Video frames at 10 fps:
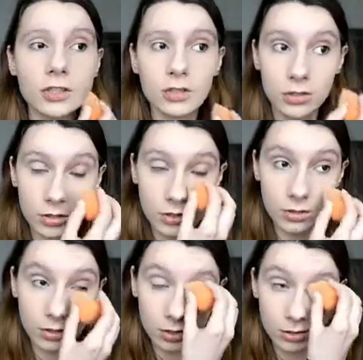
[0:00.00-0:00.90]

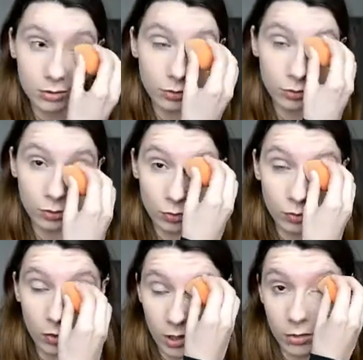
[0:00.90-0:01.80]
just do
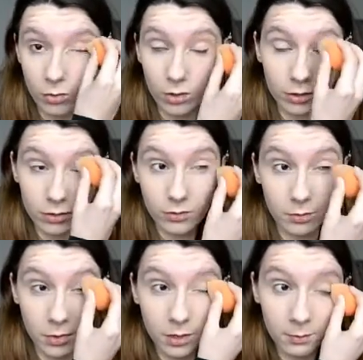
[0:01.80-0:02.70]
what works
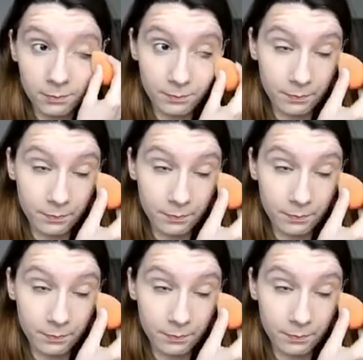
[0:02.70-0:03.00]
for me